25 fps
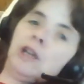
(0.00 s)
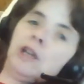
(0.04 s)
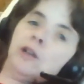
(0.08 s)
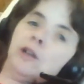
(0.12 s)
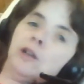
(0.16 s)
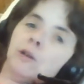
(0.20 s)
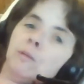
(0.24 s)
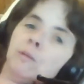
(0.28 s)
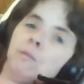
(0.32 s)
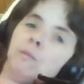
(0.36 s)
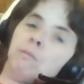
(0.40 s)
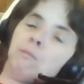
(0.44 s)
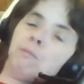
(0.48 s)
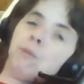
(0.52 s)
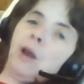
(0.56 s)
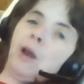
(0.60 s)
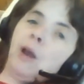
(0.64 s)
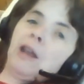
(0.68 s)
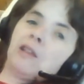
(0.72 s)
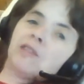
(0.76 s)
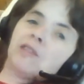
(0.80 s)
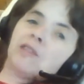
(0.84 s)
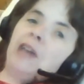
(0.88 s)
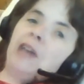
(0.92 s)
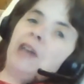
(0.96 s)
heater
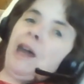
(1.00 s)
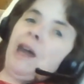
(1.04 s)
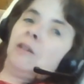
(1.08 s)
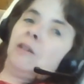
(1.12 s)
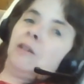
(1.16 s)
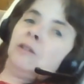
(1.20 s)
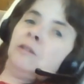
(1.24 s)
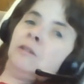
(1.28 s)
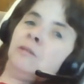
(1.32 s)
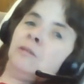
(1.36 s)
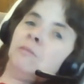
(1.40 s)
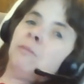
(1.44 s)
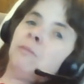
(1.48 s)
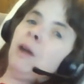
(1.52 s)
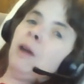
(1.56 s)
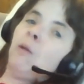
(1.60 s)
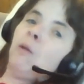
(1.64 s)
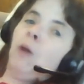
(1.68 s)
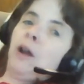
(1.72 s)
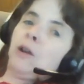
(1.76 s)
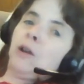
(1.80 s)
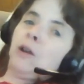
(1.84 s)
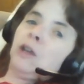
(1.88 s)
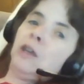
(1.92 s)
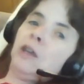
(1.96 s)
breaks down, my
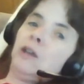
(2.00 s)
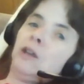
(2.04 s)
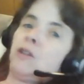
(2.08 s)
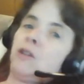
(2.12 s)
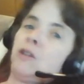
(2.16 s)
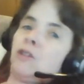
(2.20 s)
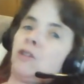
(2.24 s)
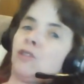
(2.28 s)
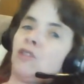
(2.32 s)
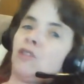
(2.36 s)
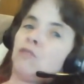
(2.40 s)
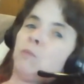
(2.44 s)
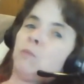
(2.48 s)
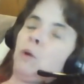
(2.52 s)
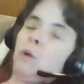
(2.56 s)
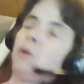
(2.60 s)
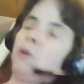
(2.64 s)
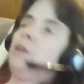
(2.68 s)
water heater is just